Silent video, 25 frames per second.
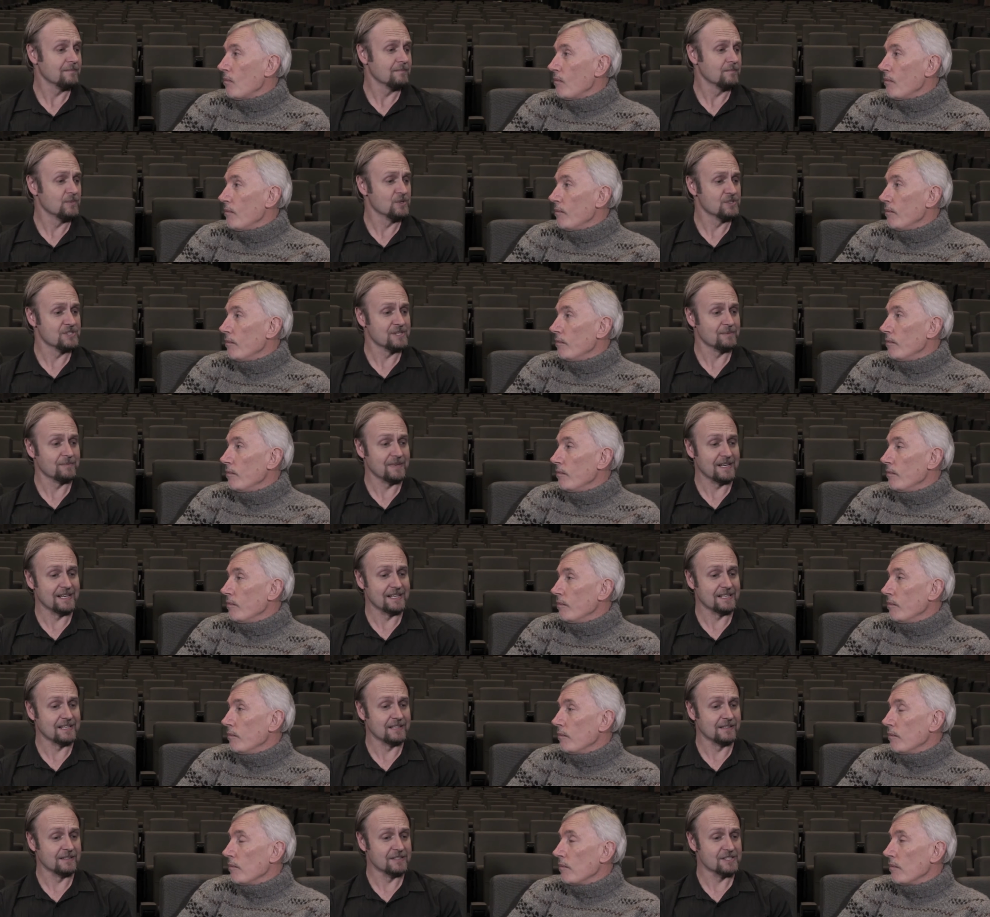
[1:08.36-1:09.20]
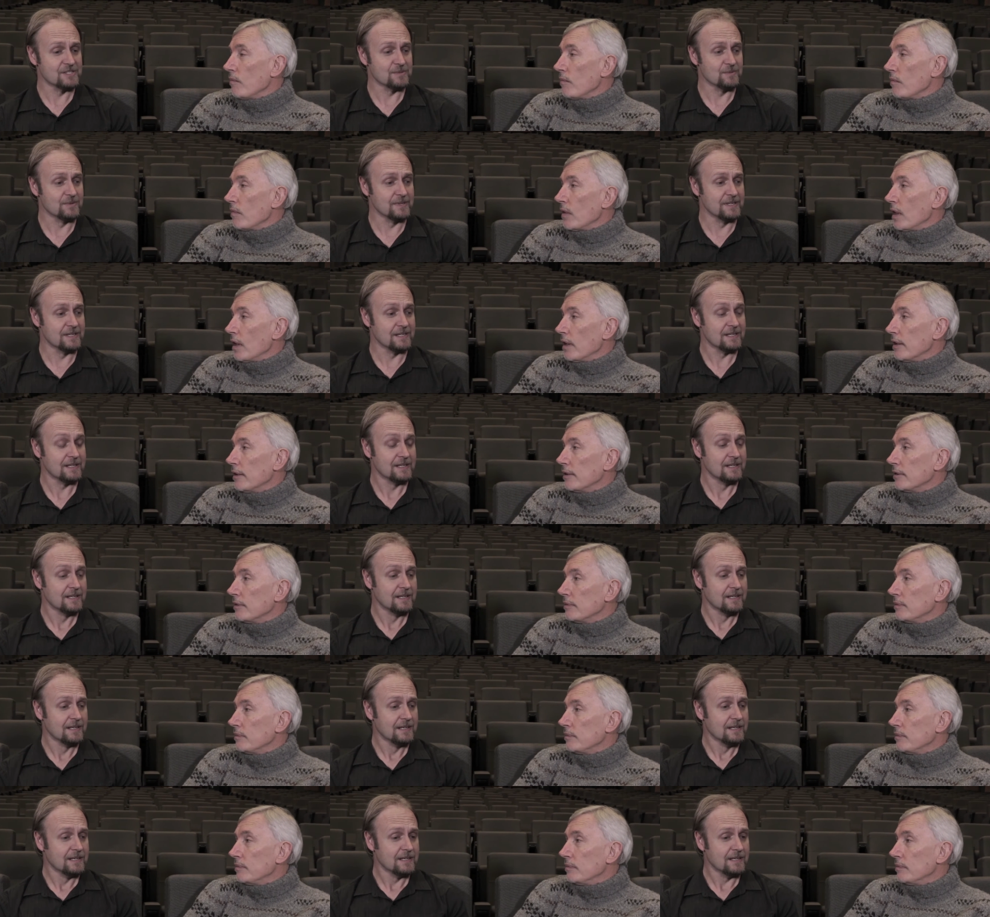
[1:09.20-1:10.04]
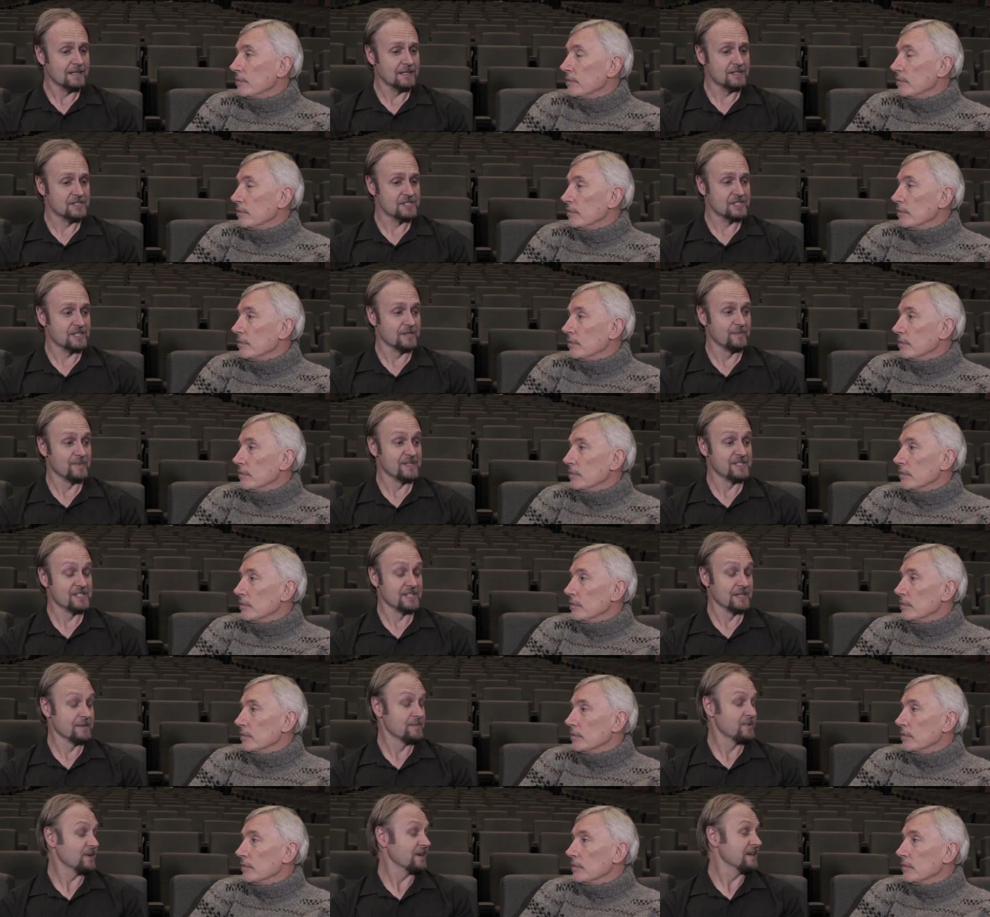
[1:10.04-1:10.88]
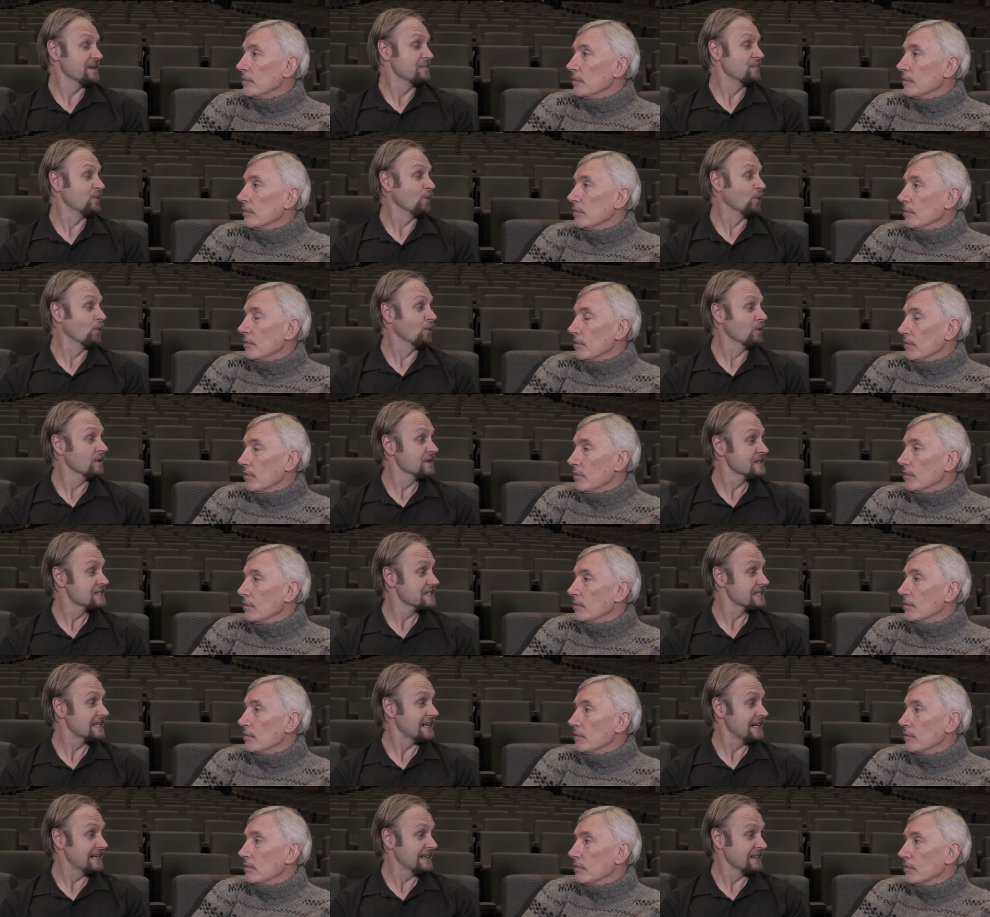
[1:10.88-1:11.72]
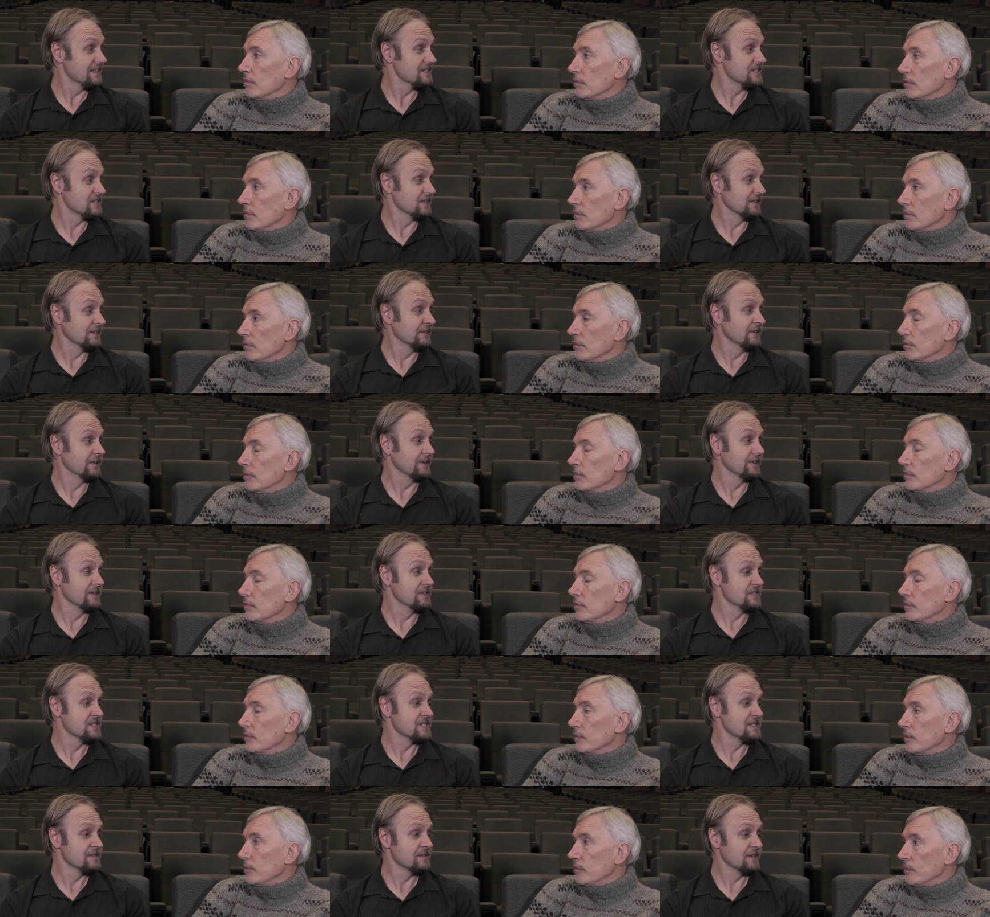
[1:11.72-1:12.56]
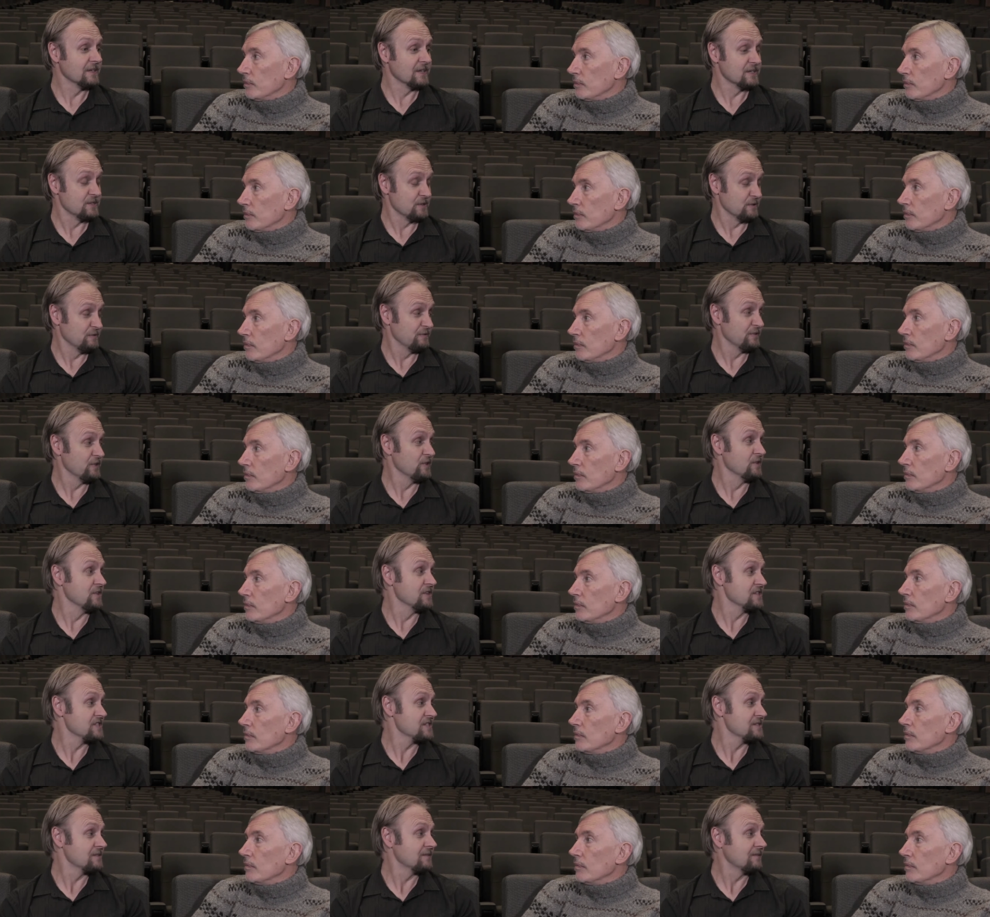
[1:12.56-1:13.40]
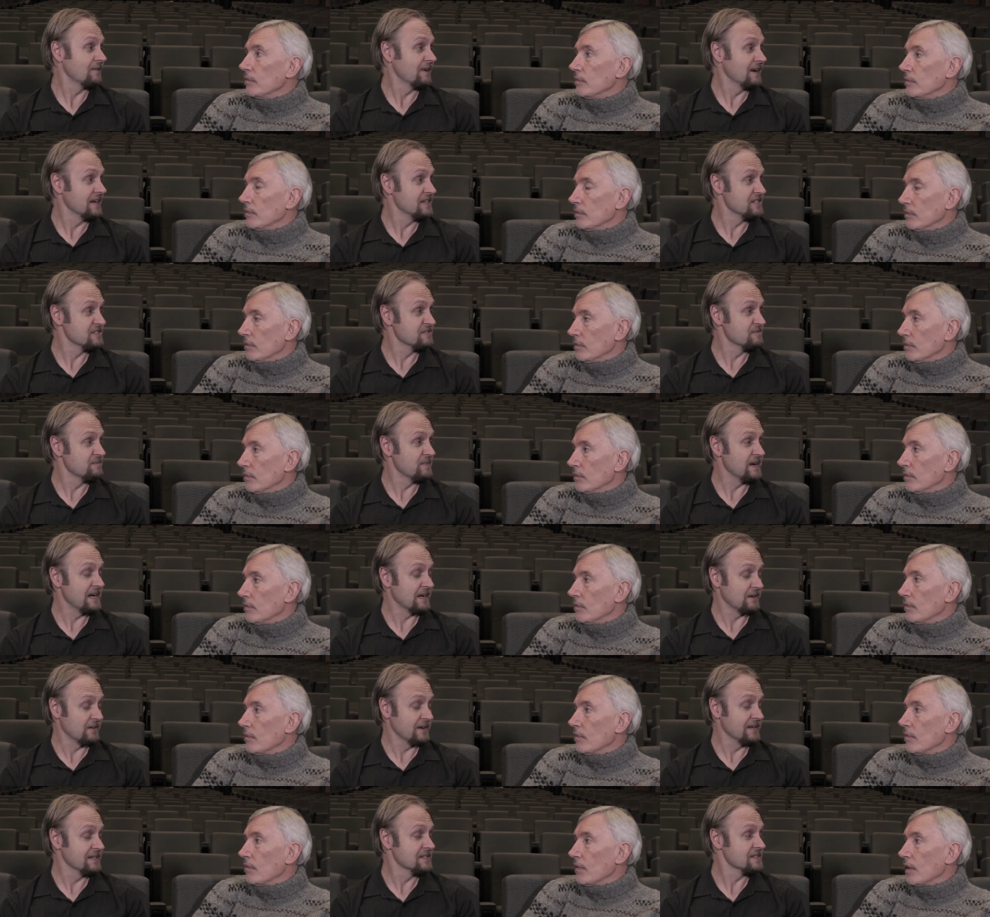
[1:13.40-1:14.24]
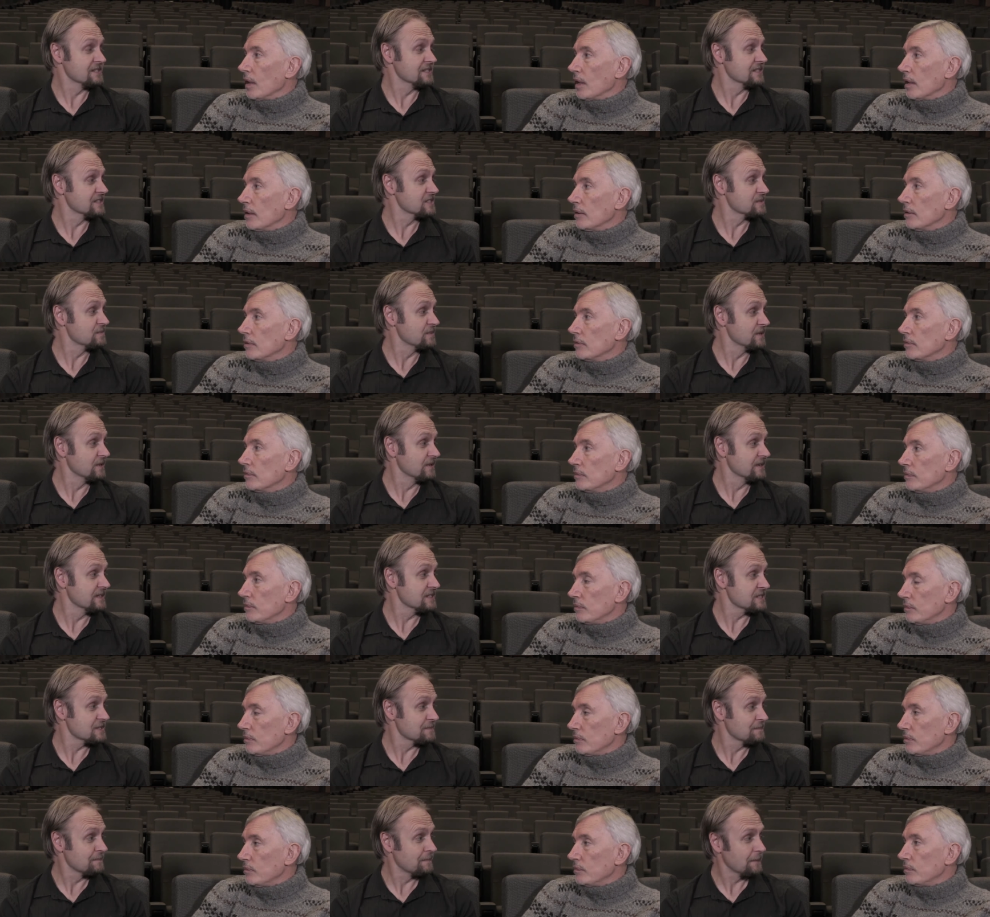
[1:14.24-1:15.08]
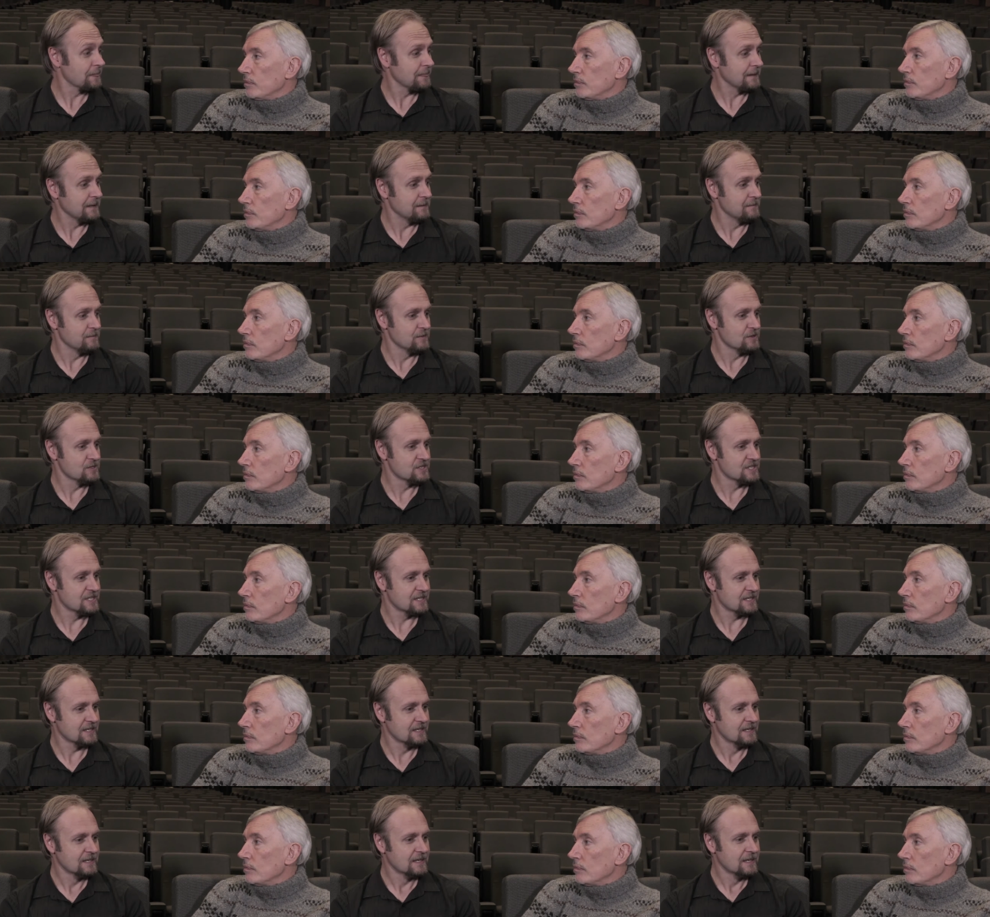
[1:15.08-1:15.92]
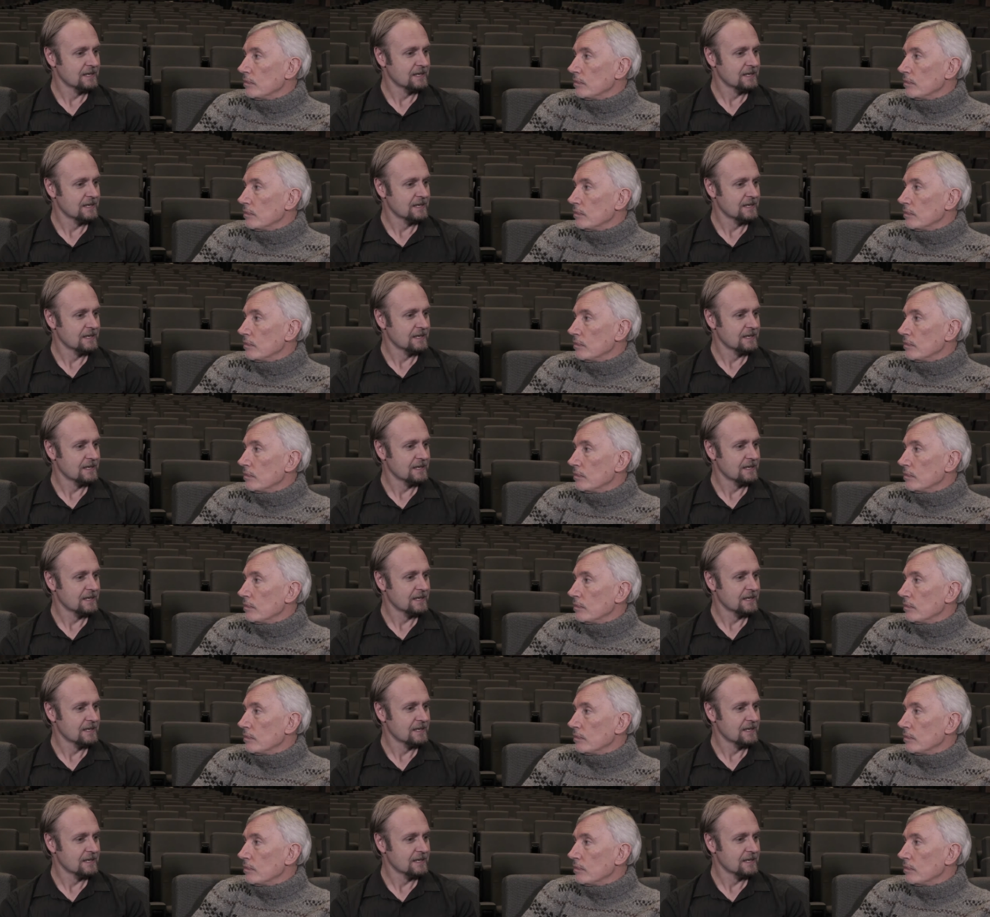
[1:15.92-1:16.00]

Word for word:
Speaker 1: music making this week is going to be deliberately broad to cater to learners, you know, diverse range of backgrounds and experience in music.